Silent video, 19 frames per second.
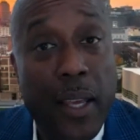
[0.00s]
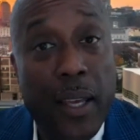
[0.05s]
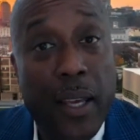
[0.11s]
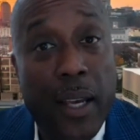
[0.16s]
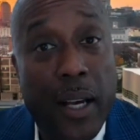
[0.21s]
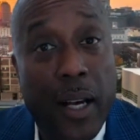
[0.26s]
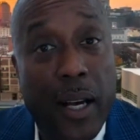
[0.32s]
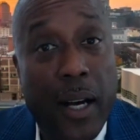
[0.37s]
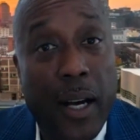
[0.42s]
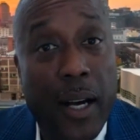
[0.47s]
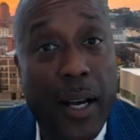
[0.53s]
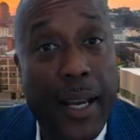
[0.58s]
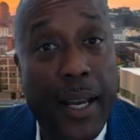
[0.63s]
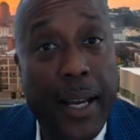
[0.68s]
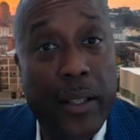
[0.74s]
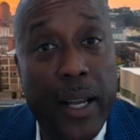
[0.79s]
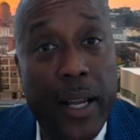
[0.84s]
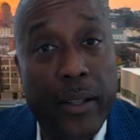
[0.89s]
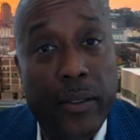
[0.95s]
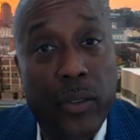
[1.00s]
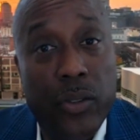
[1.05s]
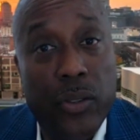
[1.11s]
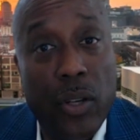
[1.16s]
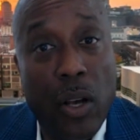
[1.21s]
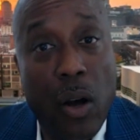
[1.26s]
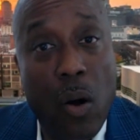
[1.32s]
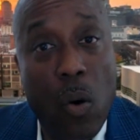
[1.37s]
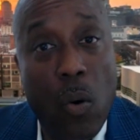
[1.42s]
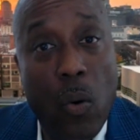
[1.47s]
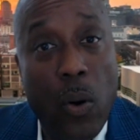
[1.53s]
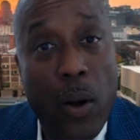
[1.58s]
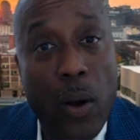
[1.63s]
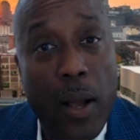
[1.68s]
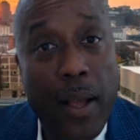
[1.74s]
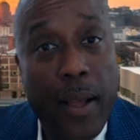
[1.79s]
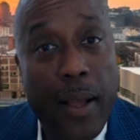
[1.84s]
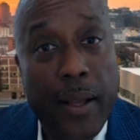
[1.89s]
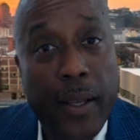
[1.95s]
And so,
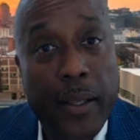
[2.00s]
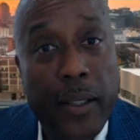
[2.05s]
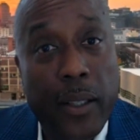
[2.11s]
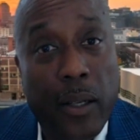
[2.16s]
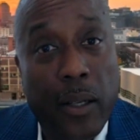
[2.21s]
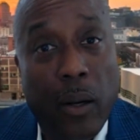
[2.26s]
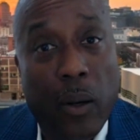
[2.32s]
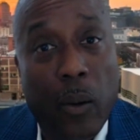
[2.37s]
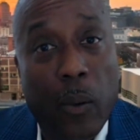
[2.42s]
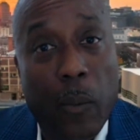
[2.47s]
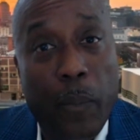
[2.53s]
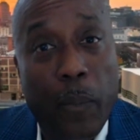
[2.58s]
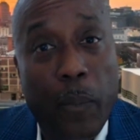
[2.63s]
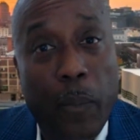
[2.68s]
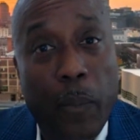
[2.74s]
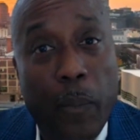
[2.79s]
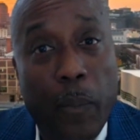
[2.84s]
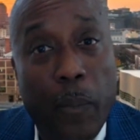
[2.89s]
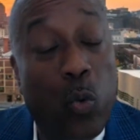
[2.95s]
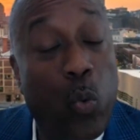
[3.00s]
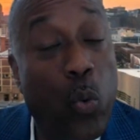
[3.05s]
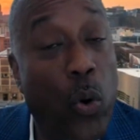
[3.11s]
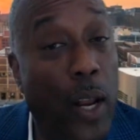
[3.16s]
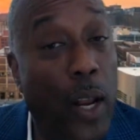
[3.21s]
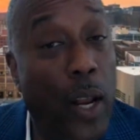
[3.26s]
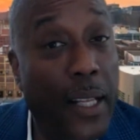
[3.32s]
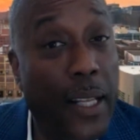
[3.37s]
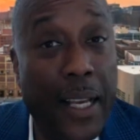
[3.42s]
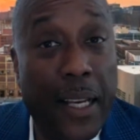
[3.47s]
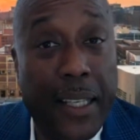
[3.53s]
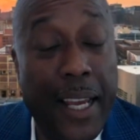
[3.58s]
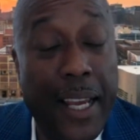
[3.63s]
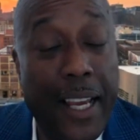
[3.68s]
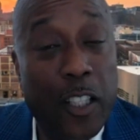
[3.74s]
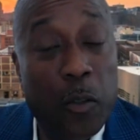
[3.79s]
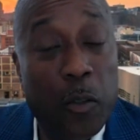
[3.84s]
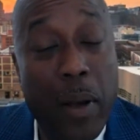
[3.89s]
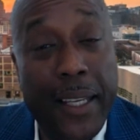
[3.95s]
it's really a
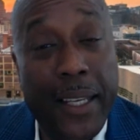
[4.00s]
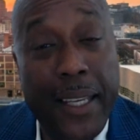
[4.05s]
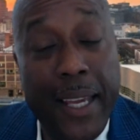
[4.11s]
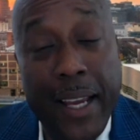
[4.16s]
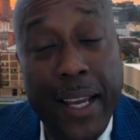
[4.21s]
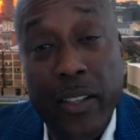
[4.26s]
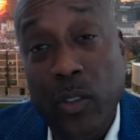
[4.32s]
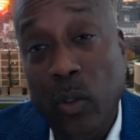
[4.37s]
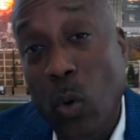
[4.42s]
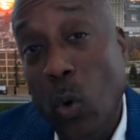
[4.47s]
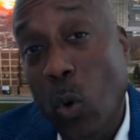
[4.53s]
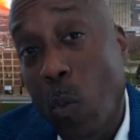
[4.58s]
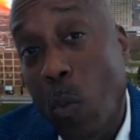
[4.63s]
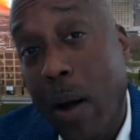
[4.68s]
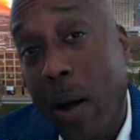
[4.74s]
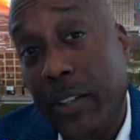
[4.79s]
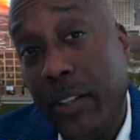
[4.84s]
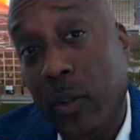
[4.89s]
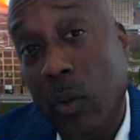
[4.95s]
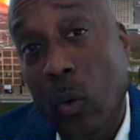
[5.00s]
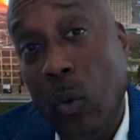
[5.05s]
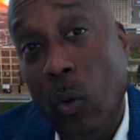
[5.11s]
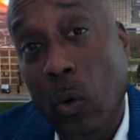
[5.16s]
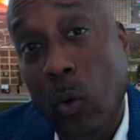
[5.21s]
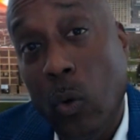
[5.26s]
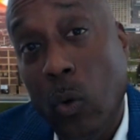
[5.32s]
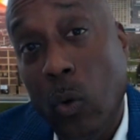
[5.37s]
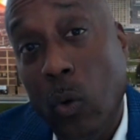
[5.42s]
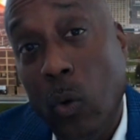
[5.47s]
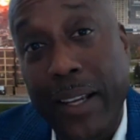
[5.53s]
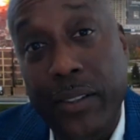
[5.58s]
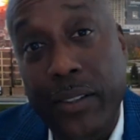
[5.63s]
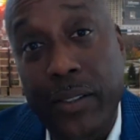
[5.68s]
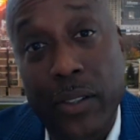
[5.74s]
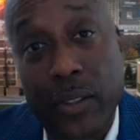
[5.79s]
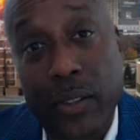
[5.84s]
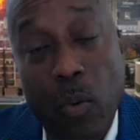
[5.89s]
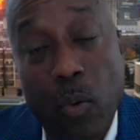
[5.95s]
case by case, school by school
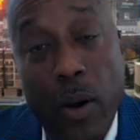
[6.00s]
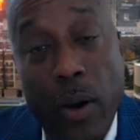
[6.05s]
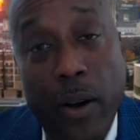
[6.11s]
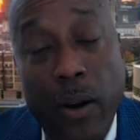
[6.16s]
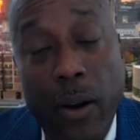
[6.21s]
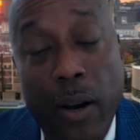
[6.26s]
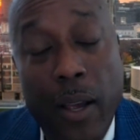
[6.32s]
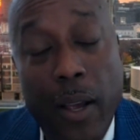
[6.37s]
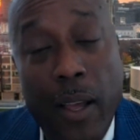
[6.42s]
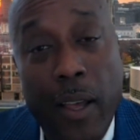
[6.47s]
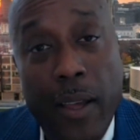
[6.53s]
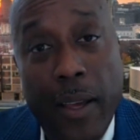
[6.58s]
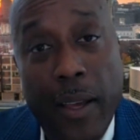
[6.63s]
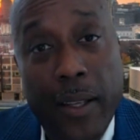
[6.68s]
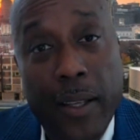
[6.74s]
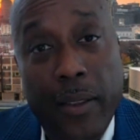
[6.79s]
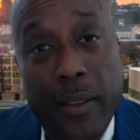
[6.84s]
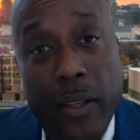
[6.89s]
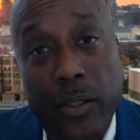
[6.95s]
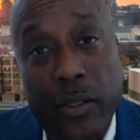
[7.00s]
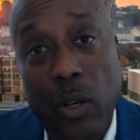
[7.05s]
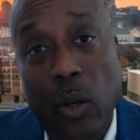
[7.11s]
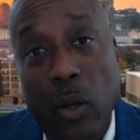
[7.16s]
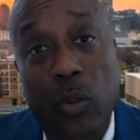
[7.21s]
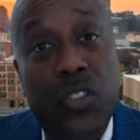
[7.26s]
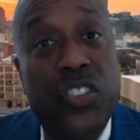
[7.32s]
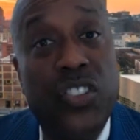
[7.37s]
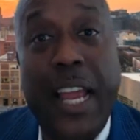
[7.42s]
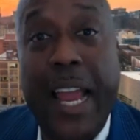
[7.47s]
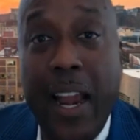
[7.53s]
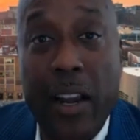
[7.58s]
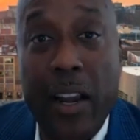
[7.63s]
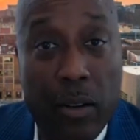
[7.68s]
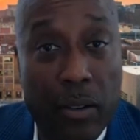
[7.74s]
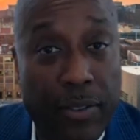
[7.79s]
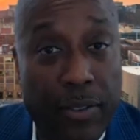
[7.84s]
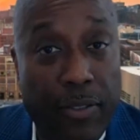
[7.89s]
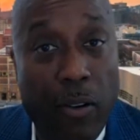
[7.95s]
basis where there's no
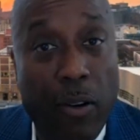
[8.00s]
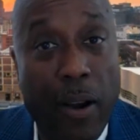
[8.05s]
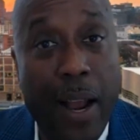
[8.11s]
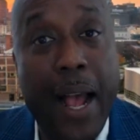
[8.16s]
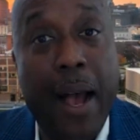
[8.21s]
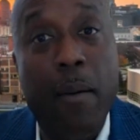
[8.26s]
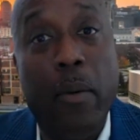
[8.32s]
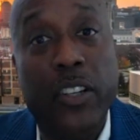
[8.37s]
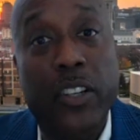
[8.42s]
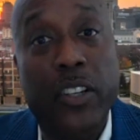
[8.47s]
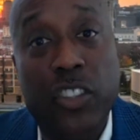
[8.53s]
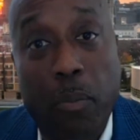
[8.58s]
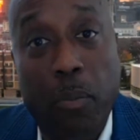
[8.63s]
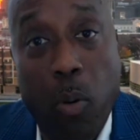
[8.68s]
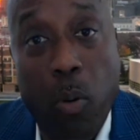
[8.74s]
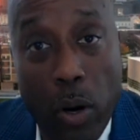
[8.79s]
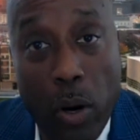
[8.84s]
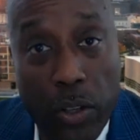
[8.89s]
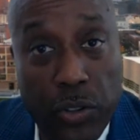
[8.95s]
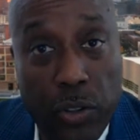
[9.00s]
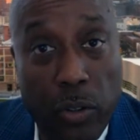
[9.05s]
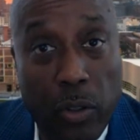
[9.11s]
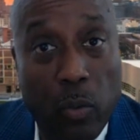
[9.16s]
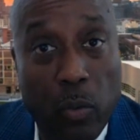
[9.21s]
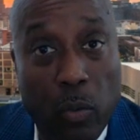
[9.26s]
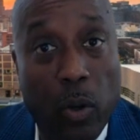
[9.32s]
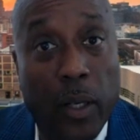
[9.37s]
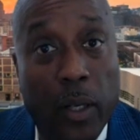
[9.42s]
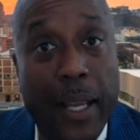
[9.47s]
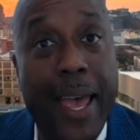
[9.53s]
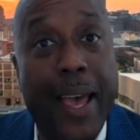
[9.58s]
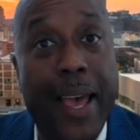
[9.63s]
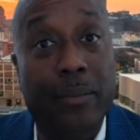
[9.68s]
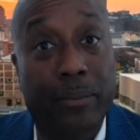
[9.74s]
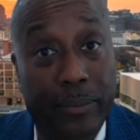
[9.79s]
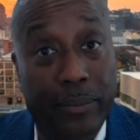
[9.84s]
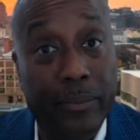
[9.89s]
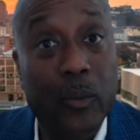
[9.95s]
standard for how much support a student will get,
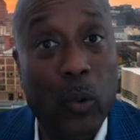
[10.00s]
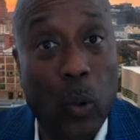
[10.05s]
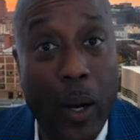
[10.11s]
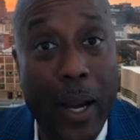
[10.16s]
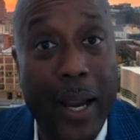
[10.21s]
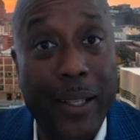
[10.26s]
right?